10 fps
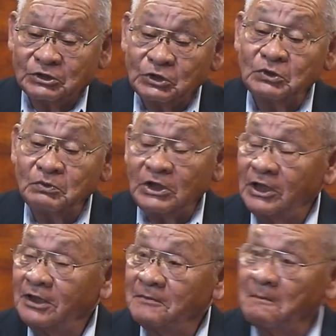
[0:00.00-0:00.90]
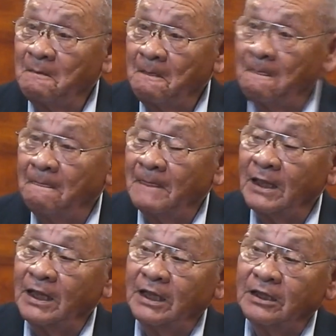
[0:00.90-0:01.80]
good with it,
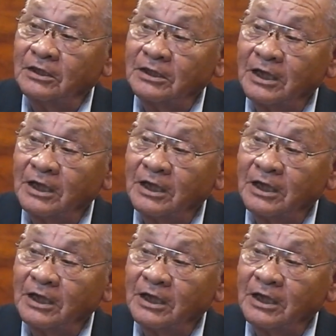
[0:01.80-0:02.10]
and